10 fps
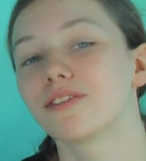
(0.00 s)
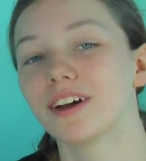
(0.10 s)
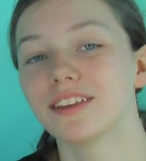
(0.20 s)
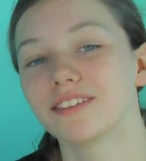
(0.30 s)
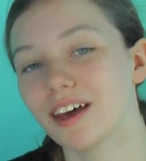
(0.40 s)

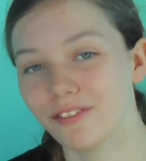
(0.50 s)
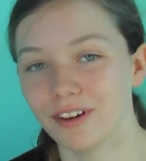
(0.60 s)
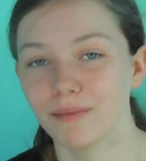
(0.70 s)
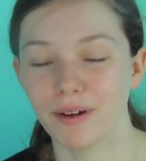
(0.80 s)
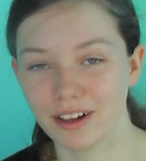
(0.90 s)
grade
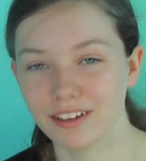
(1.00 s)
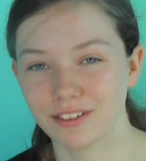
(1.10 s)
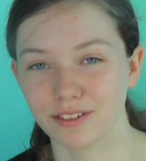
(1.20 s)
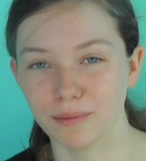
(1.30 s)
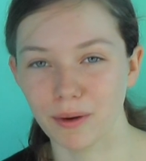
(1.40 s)
7 in my
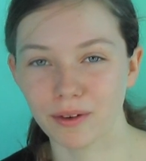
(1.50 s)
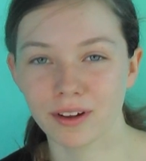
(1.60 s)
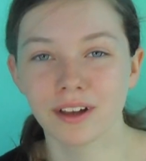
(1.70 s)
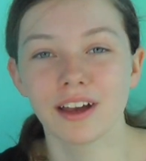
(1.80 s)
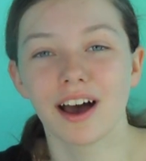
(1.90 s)
history mock.